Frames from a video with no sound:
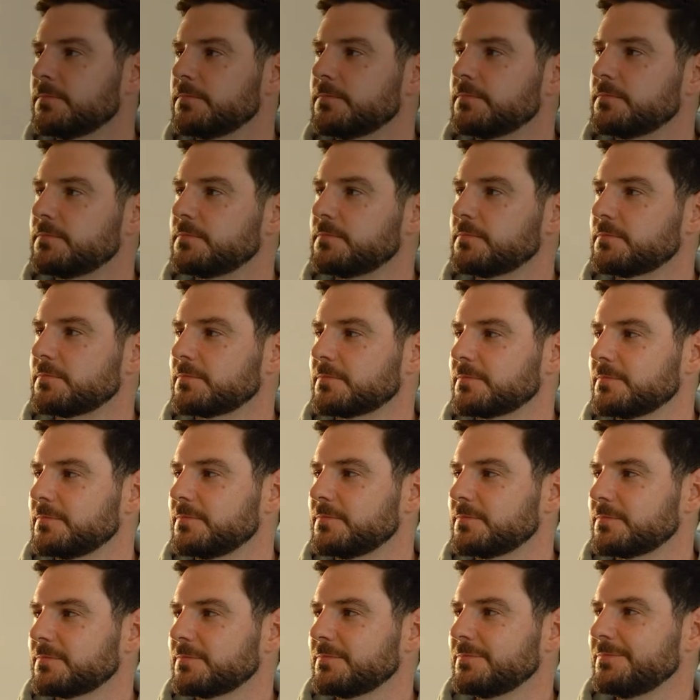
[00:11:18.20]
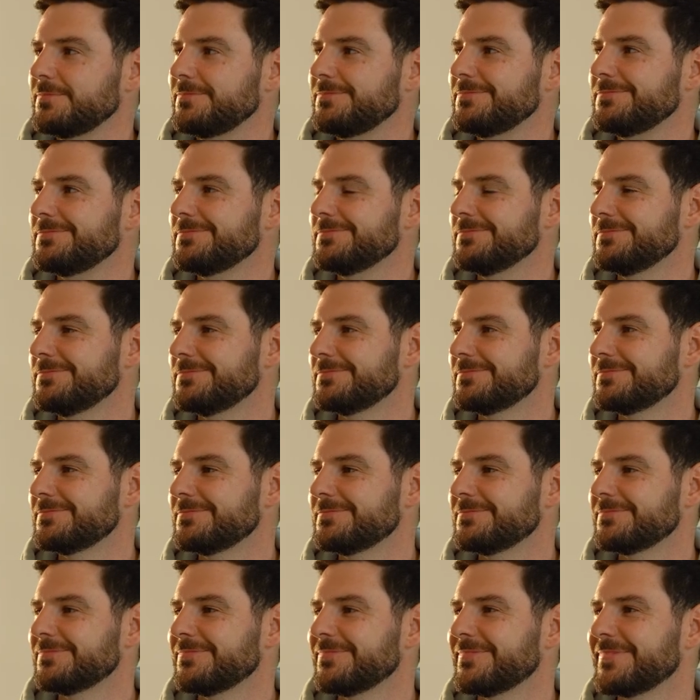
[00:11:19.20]

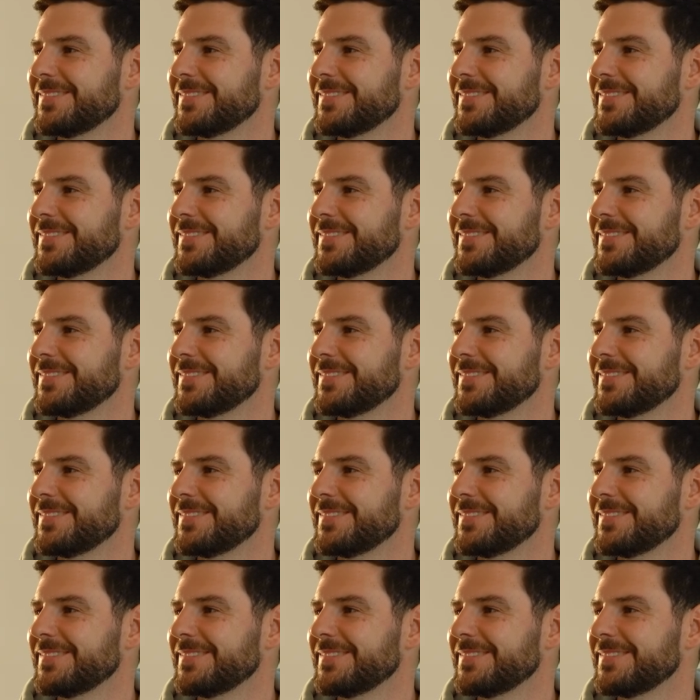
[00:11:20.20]
The person shown says nothing.